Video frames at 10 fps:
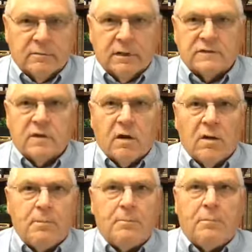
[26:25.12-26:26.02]
it's
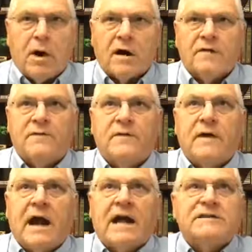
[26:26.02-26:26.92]
all part of
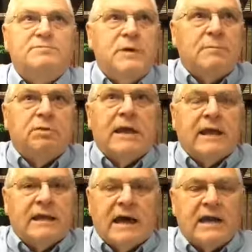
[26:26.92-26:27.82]
God's big
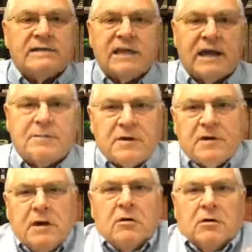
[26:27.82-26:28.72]
plan. God is not up
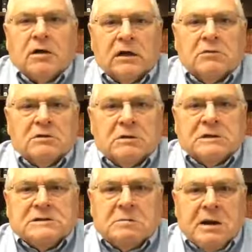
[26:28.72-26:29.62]
there, oh, I wonder
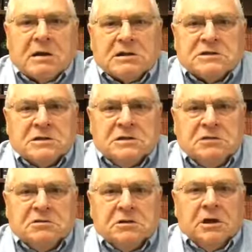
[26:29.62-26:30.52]
what Americans are going to
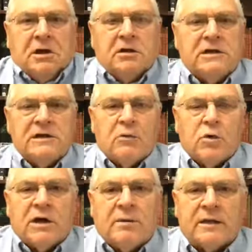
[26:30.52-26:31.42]
do. You know, he's not
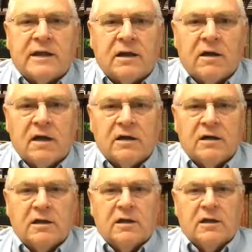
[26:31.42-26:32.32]
worrying about that at all.
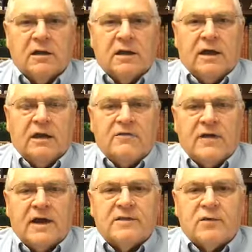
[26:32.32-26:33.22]
And in
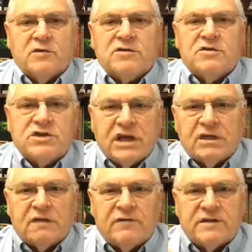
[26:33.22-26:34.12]
fact, those who
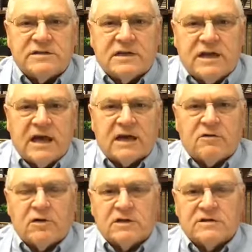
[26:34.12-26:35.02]
shake their fist at God,
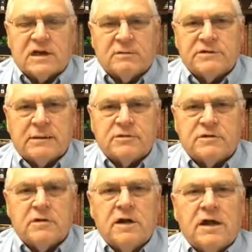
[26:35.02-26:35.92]
according to Psalm chapter
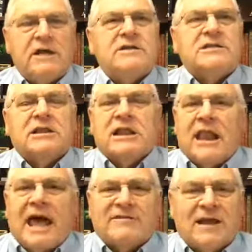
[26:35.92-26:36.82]
2, he just
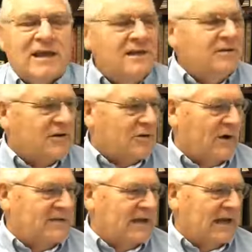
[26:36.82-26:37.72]
laughs. You
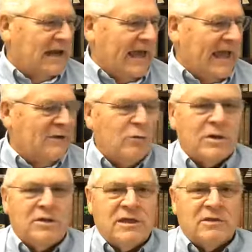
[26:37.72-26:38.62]
crazy little ant.
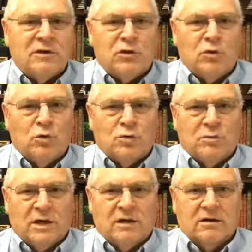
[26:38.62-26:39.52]
What do you think you can do with
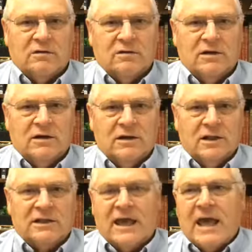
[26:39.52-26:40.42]
me? You know,
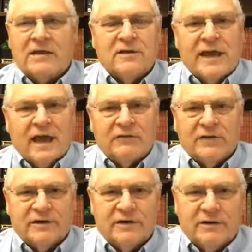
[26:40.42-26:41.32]
like the ant to the
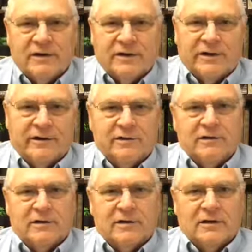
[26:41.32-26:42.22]
elephant. You know,
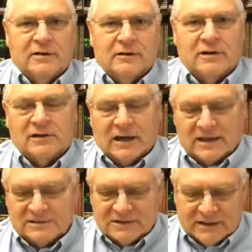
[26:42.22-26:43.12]
well,
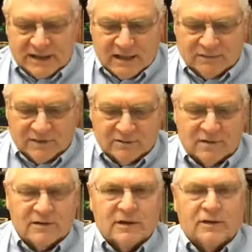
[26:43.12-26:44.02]
God isn't an
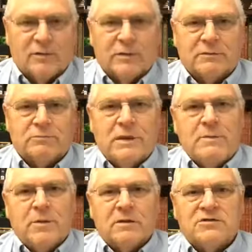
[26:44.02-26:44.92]
elephant, you know, but
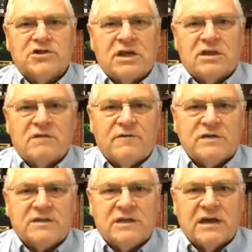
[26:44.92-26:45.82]
people shake their
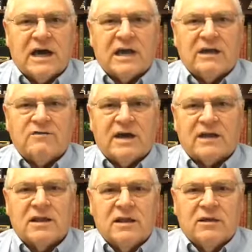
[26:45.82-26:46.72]
fist at God. In
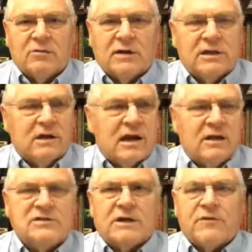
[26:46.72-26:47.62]
fact, when they're
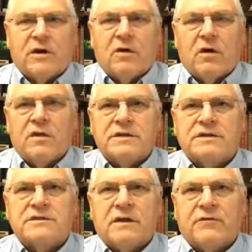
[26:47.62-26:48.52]
suffering all this
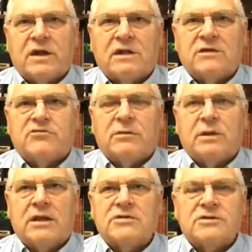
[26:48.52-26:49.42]
suffering in the
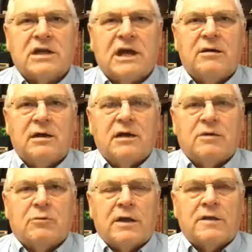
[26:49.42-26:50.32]
tribulation time,
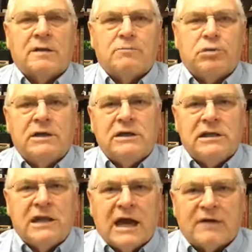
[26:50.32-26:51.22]
rather than
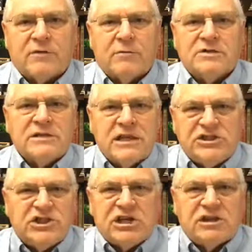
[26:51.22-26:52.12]
pleading to God for mercy, they
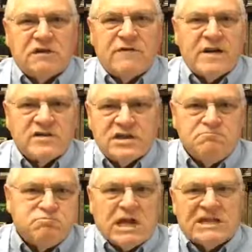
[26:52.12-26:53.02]
shake their face and they
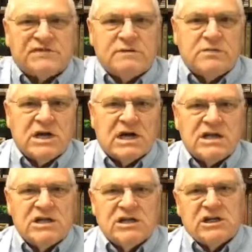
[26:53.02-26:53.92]
blaspheme God,
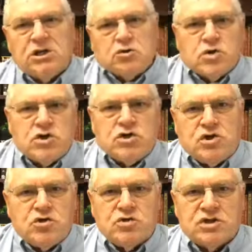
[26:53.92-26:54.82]
say, who are you to
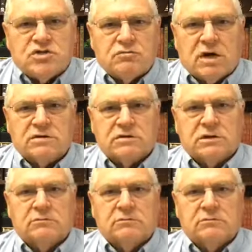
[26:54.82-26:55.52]
do this to us?